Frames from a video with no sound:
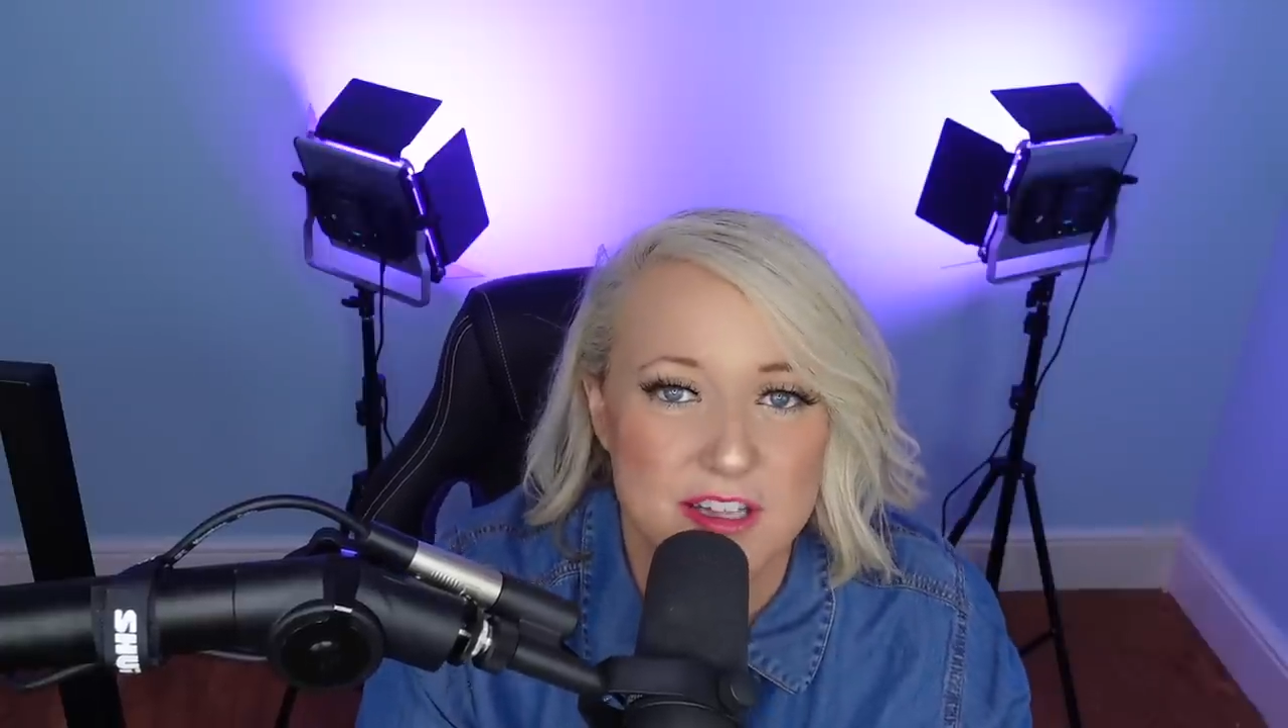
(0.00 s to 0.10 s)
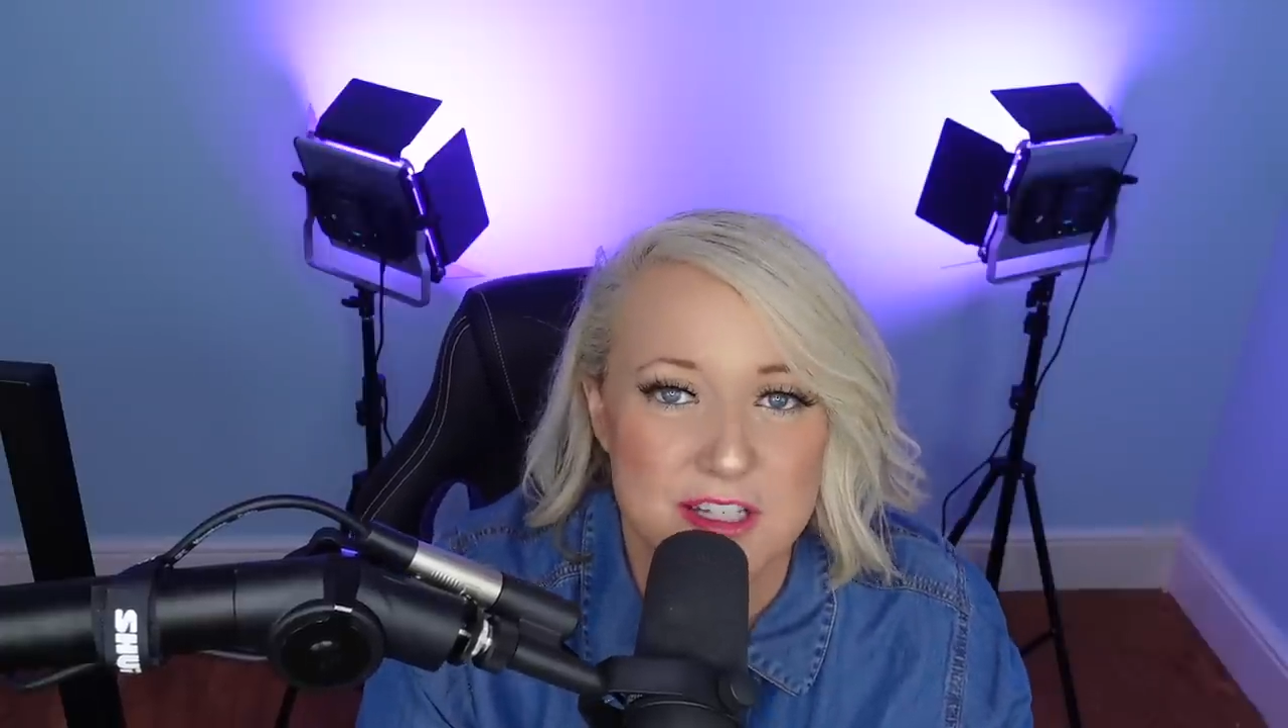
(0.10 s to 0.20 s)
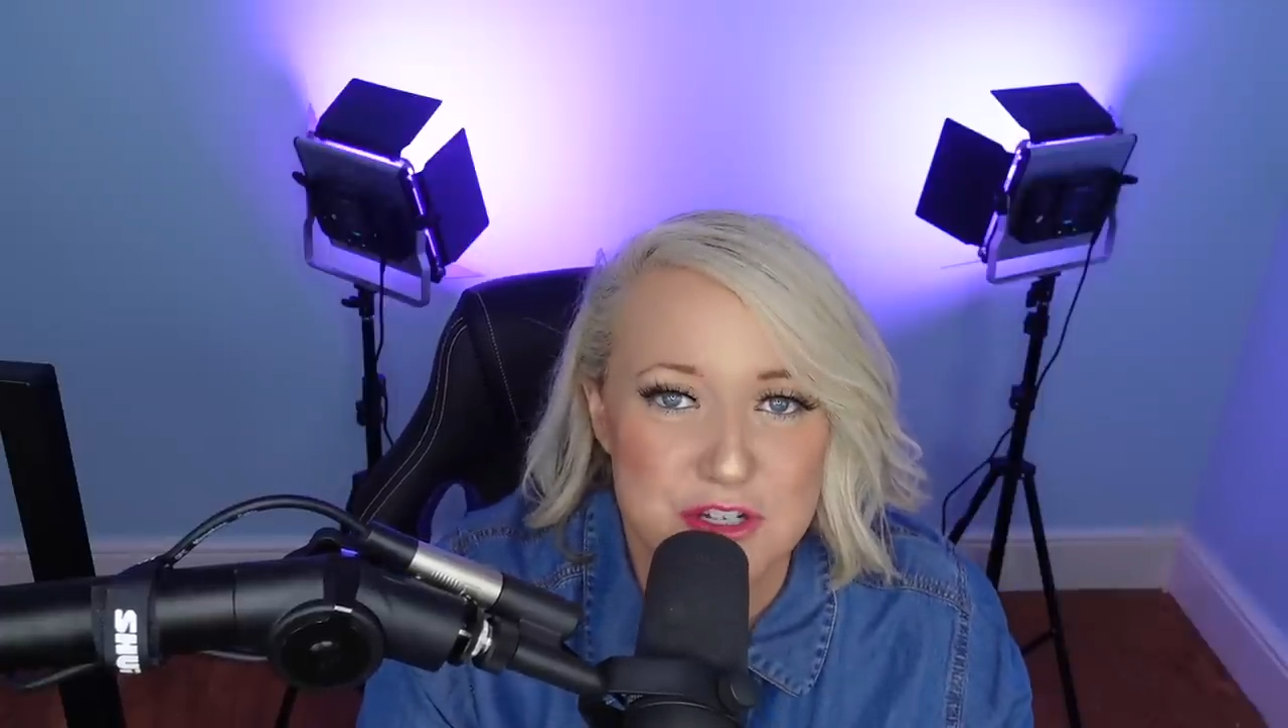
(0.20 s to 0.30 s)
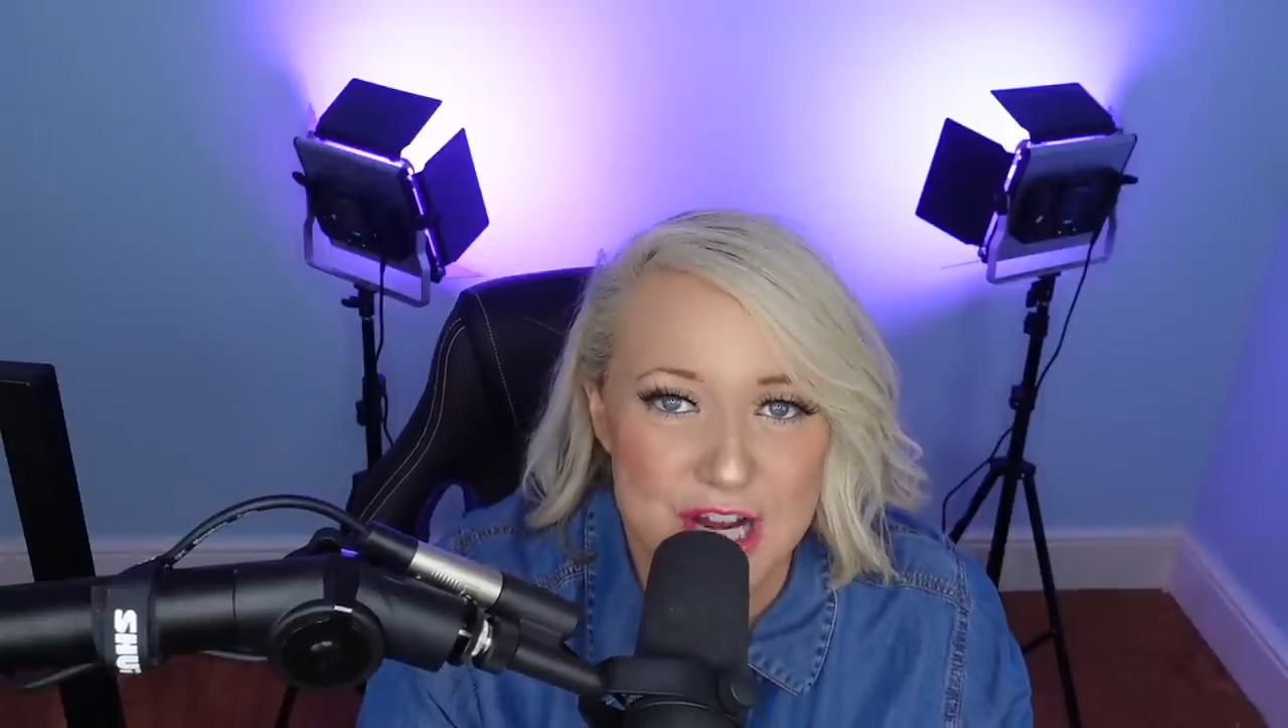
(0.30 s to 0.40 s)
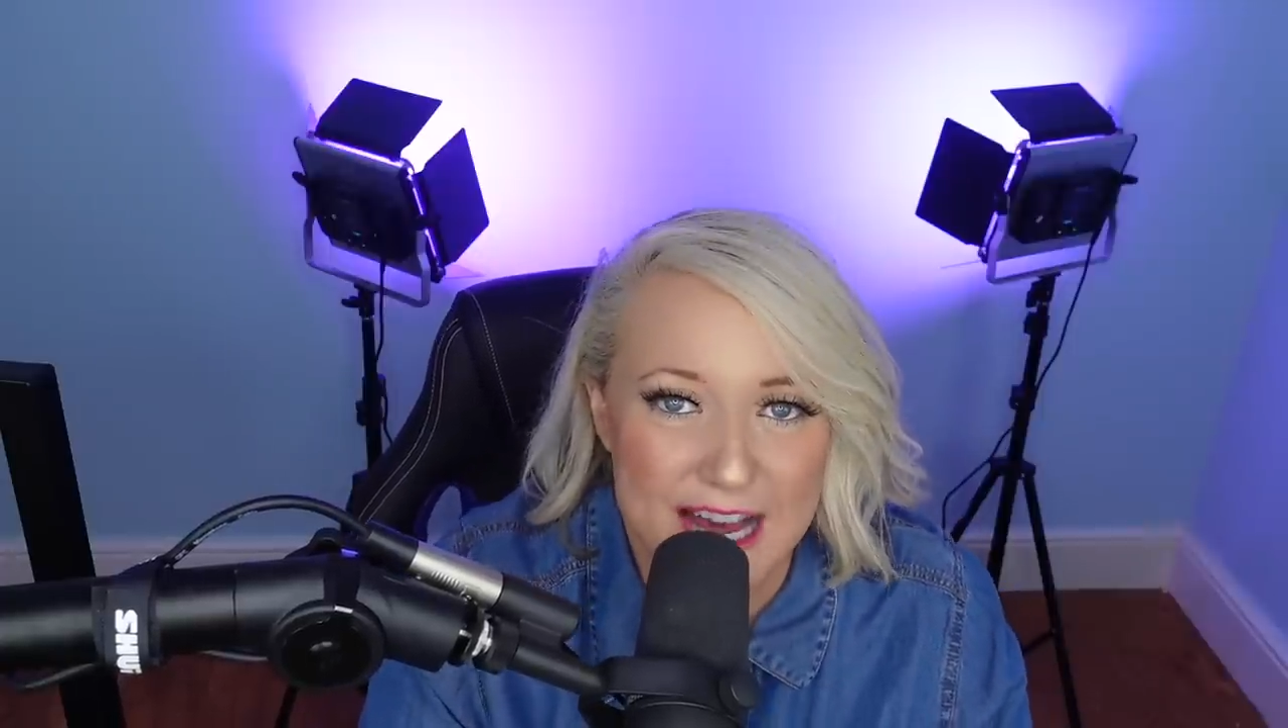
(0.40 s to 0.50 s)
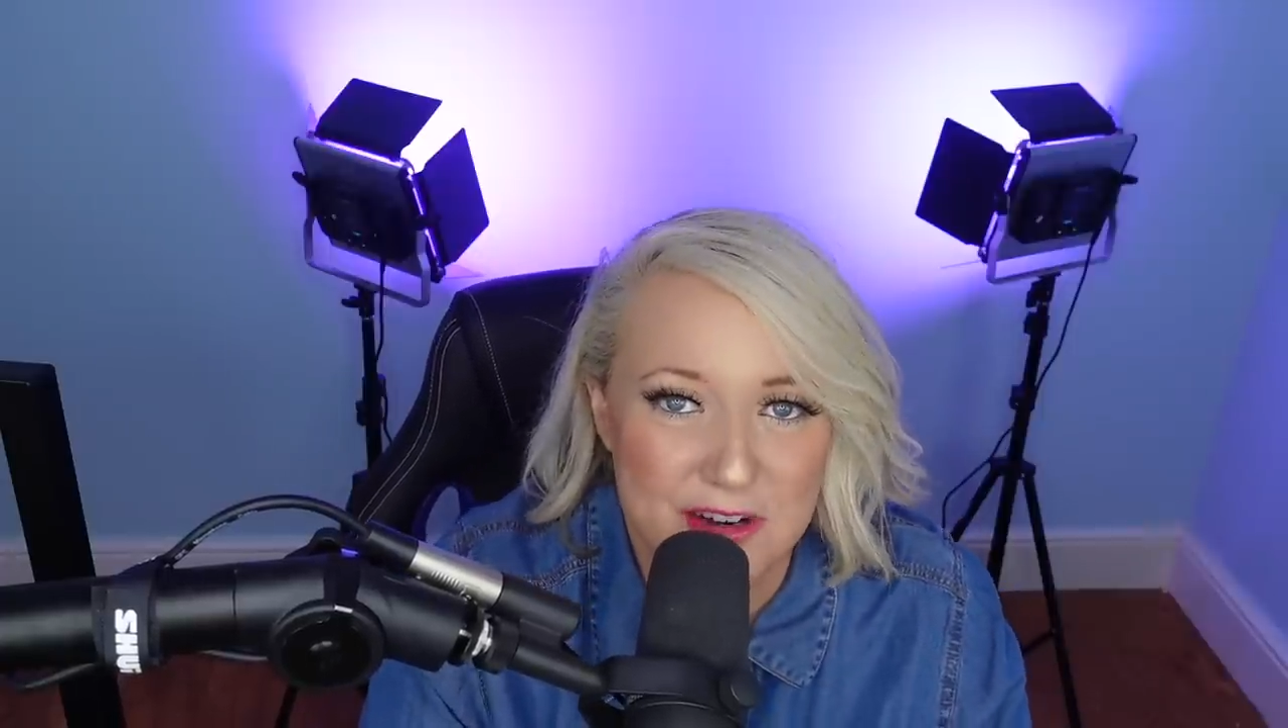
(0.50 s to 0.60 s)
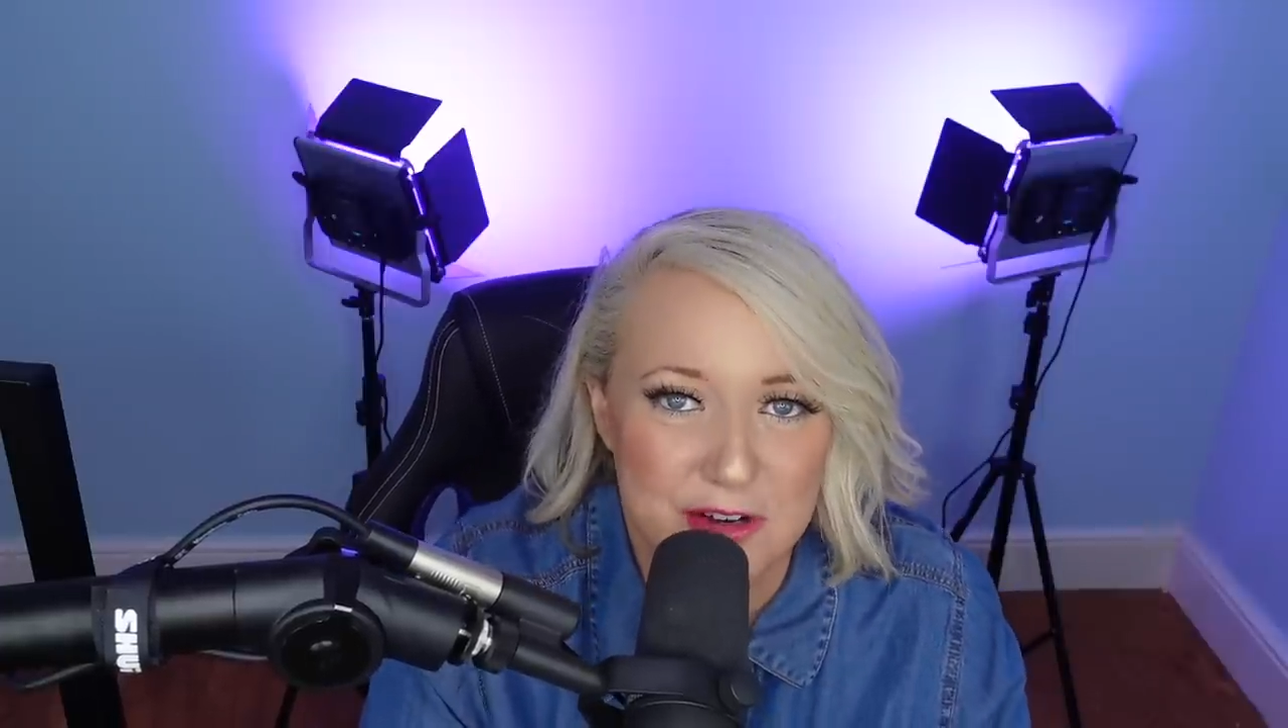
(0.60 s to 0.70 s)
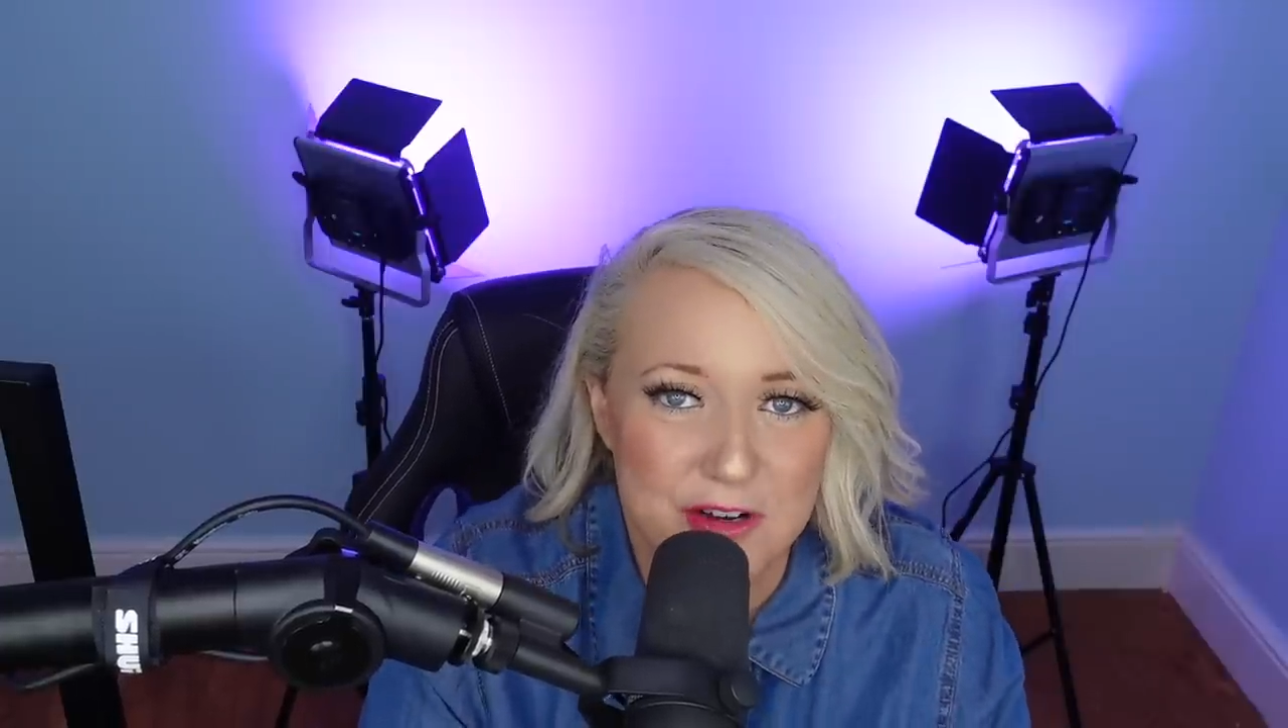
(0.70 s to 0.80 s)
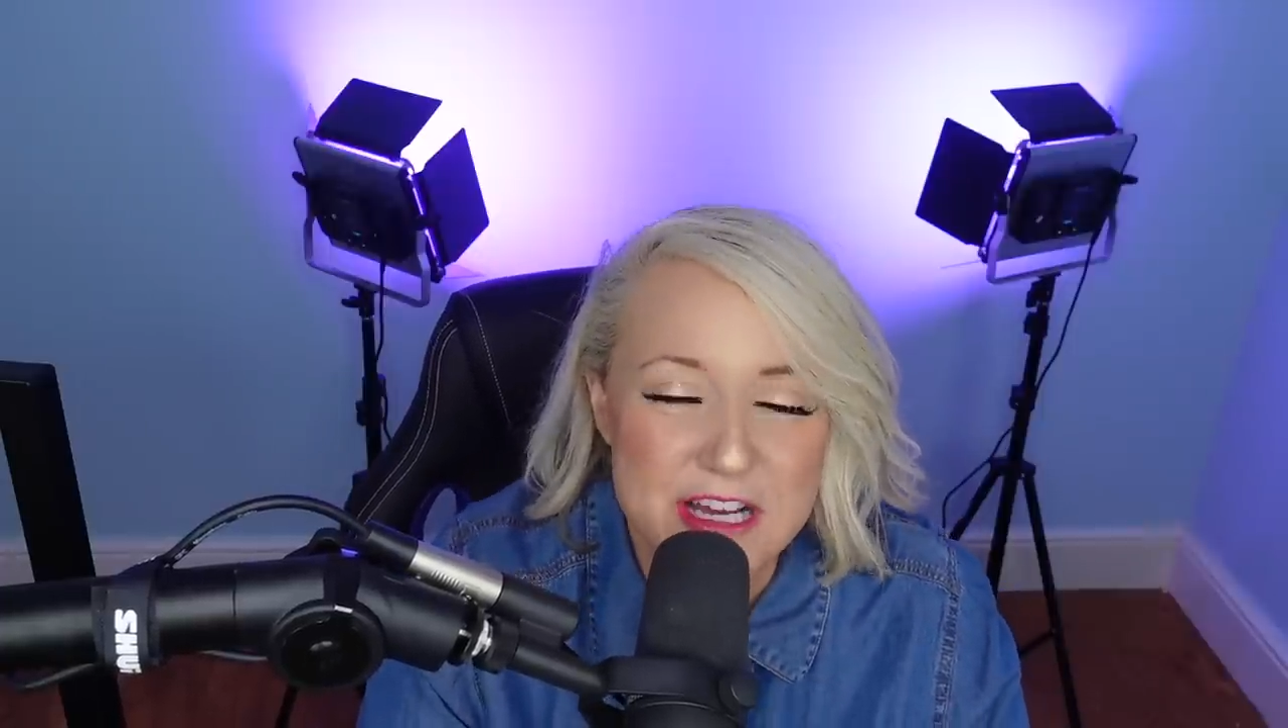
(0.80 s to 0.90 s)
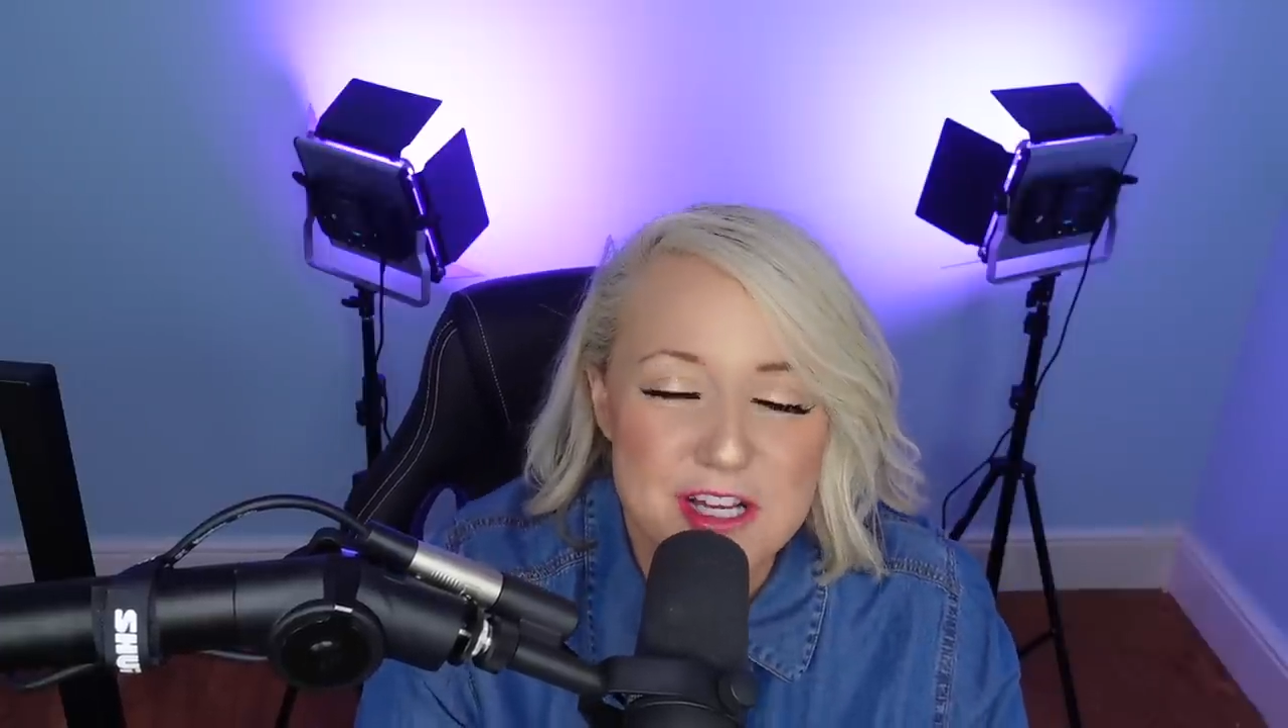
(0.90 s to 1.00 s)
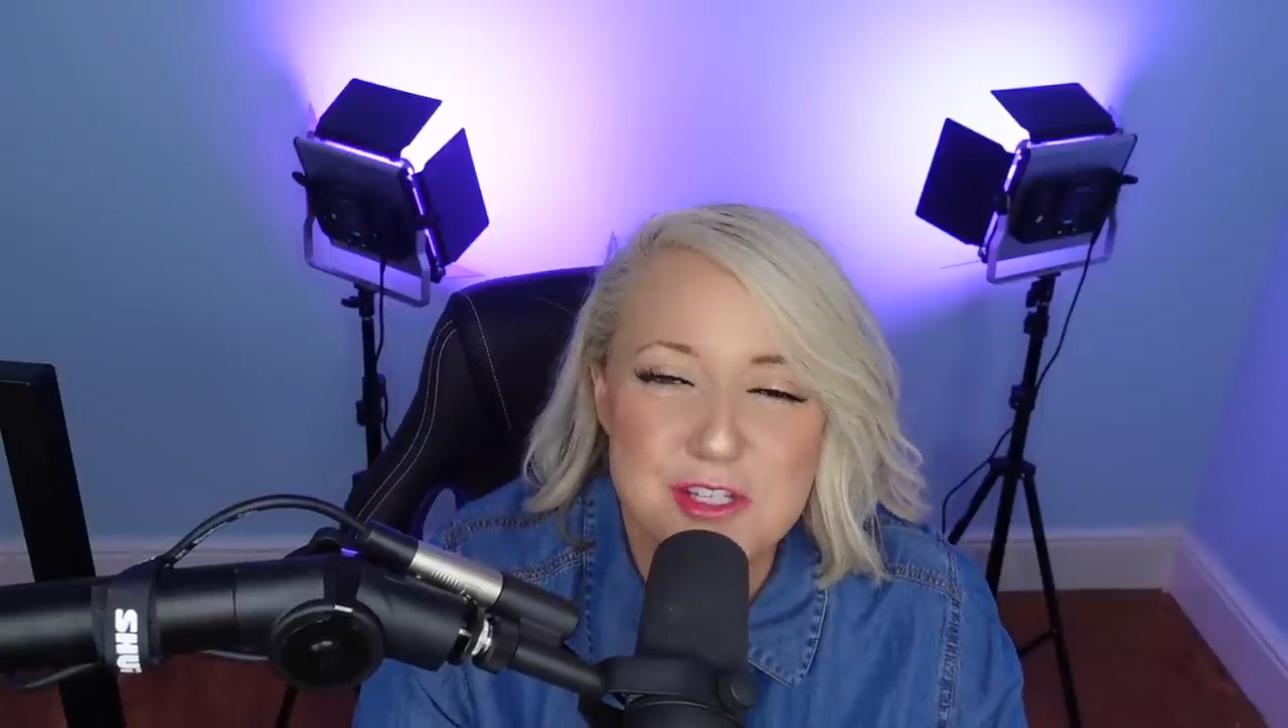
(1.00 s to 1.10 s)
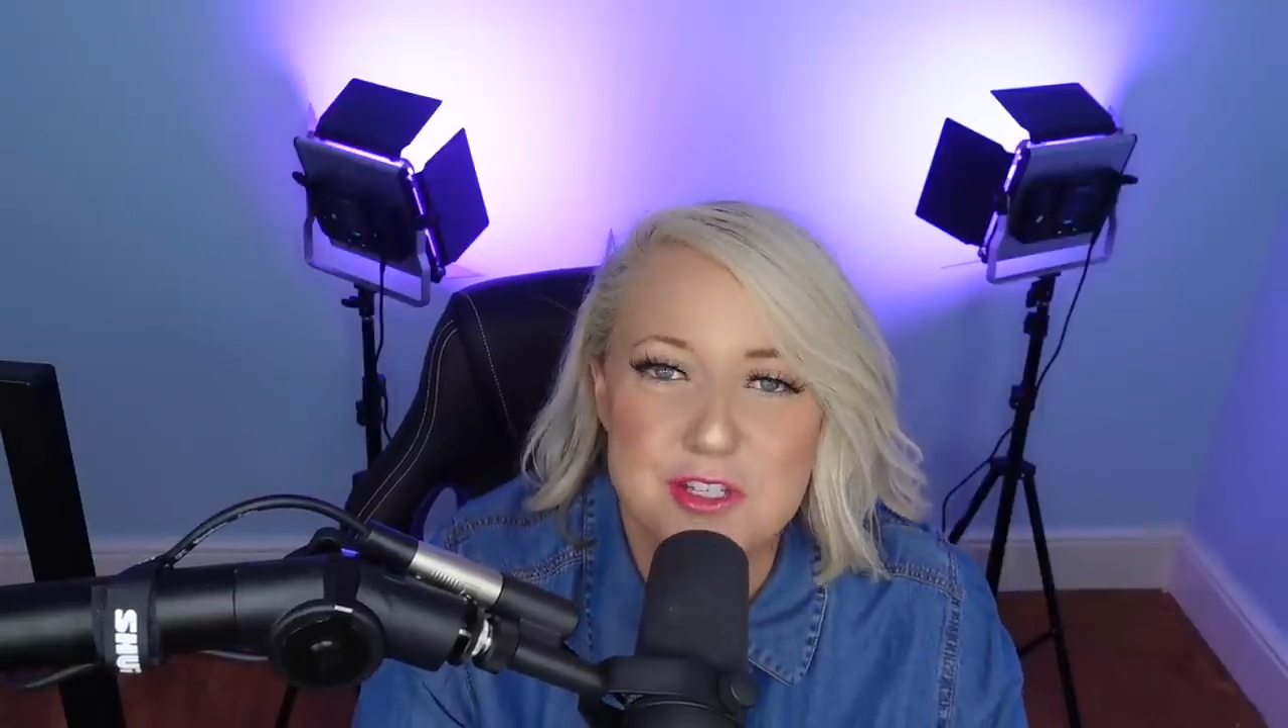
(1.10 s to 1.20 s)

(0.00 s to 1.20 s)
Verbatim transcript: on the channel,